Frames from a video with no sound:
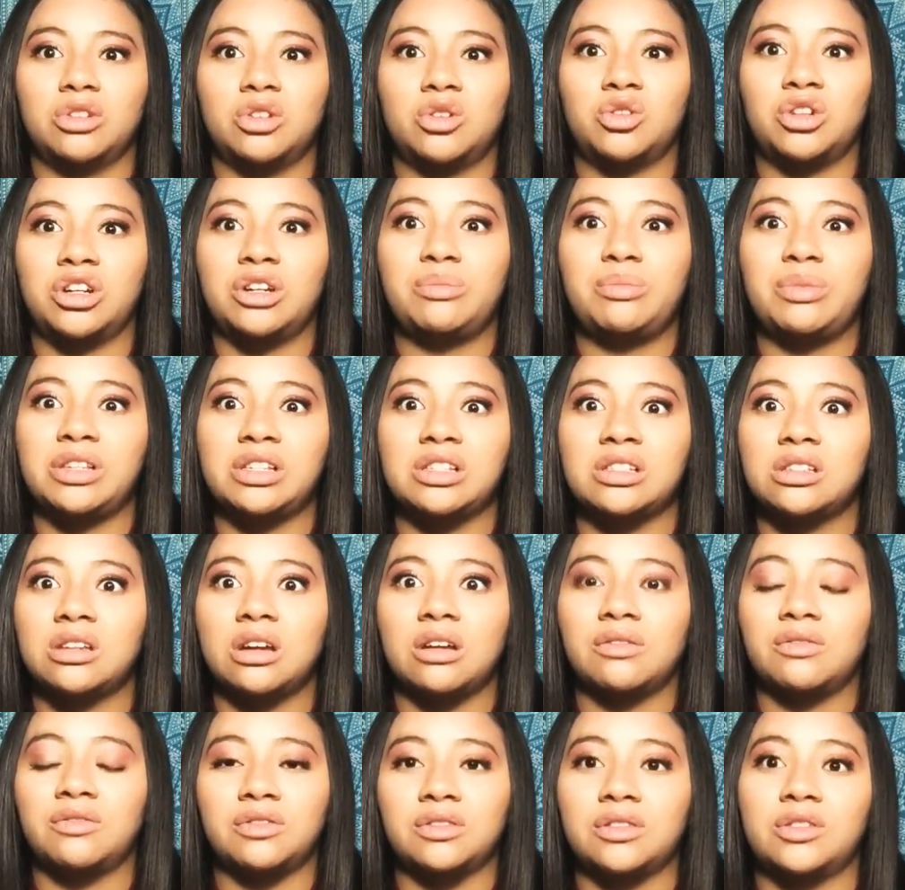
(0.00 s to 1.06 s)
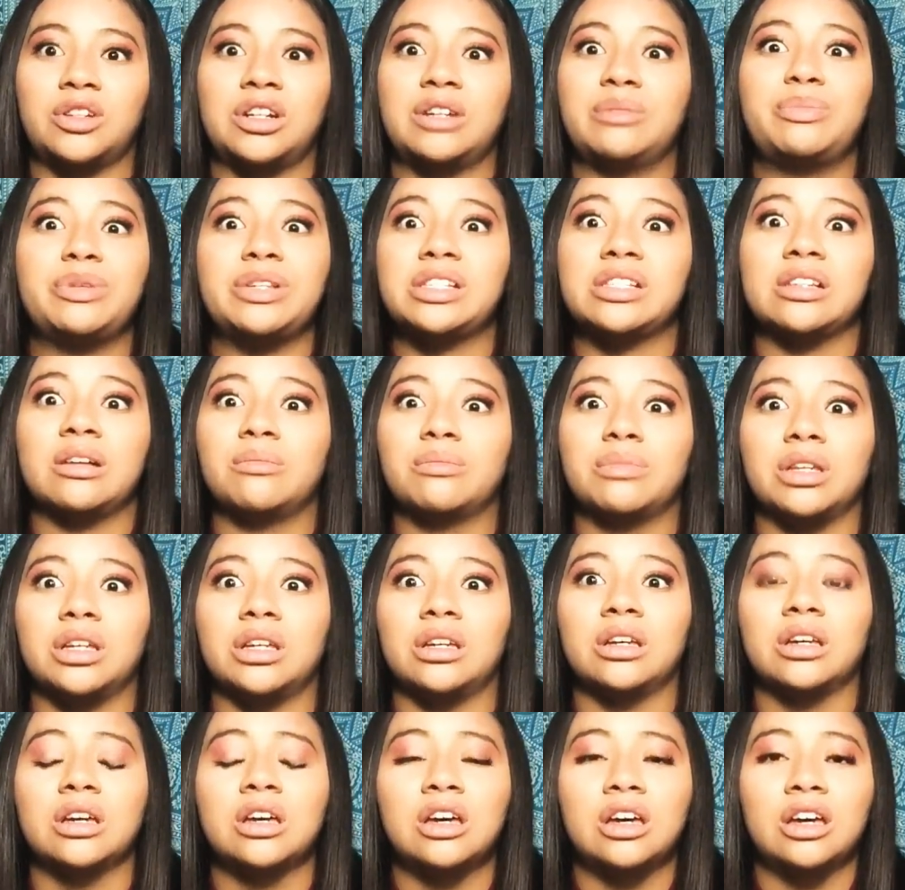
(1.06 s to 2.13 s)
creepy
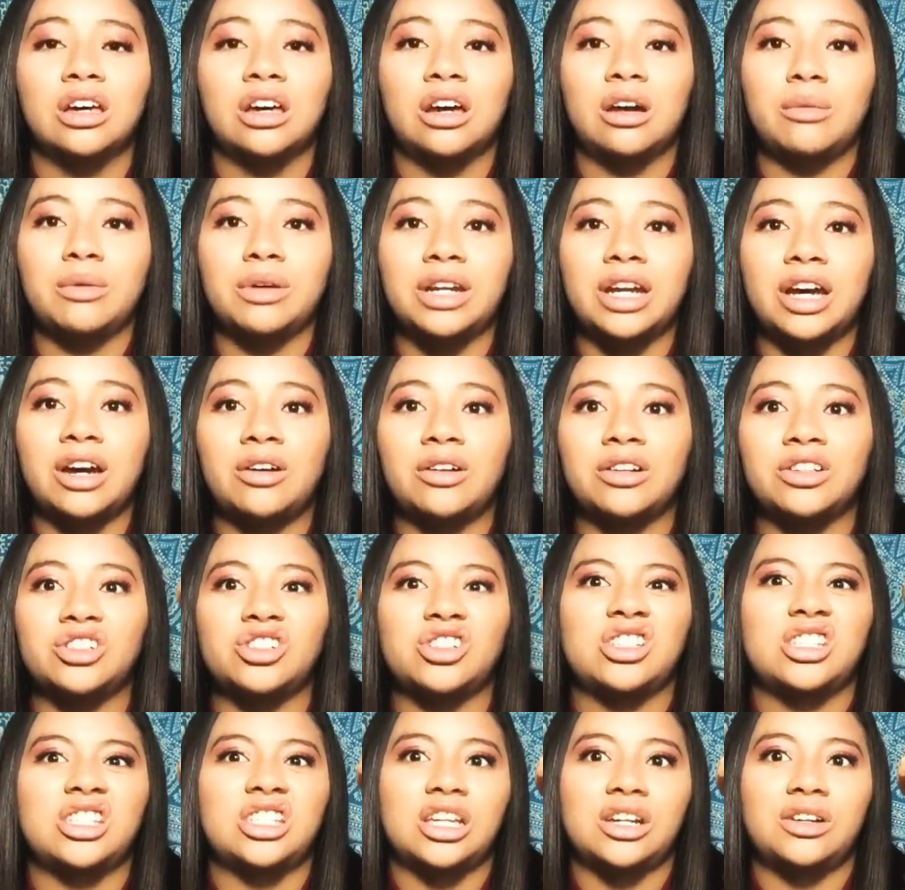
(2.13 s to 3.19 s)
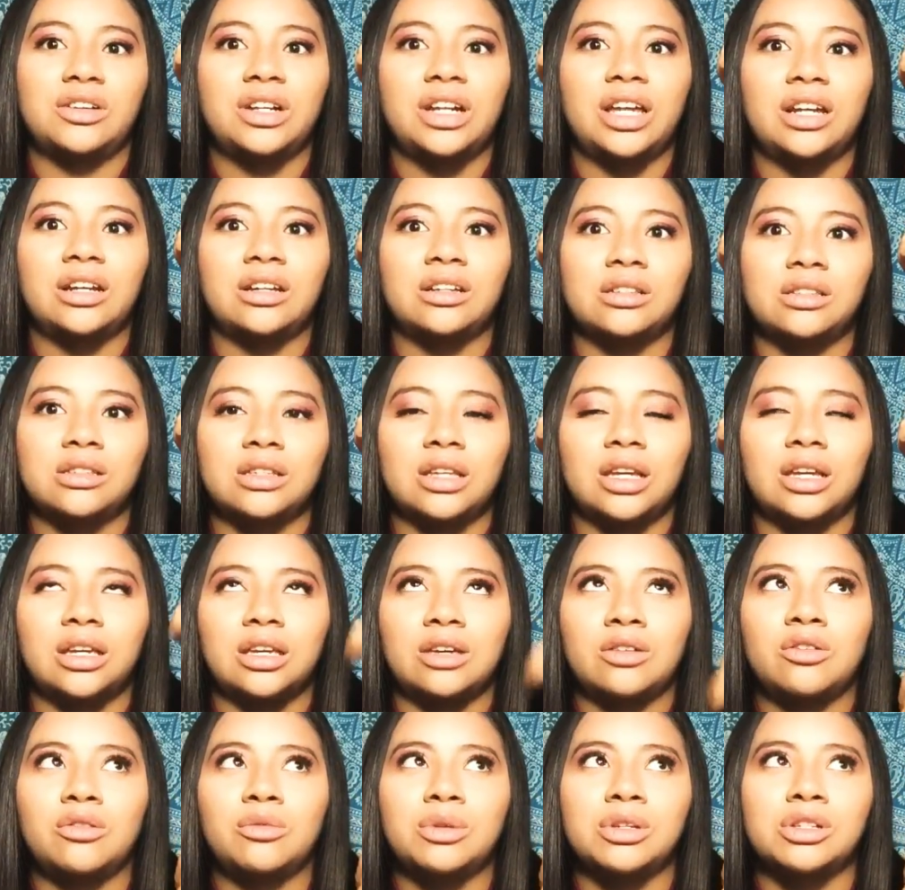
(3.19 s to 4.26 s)
something coming out and just staring at us. Like,
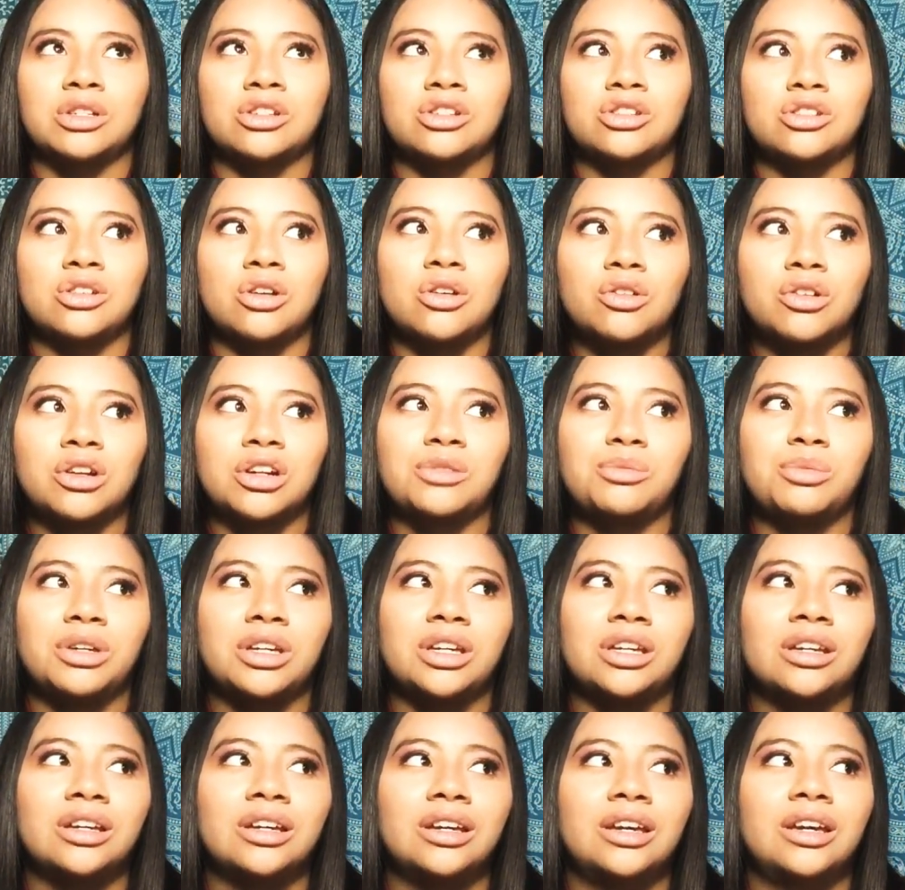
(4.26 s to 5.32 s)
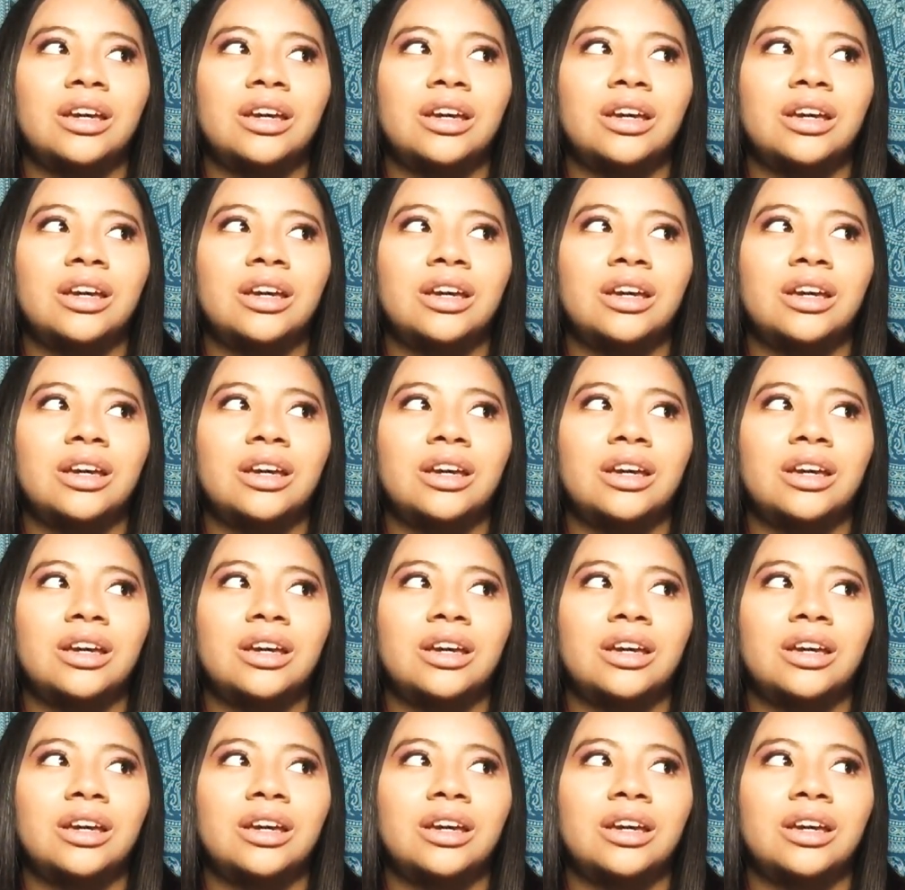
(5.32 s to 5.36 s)
it would be so creepy.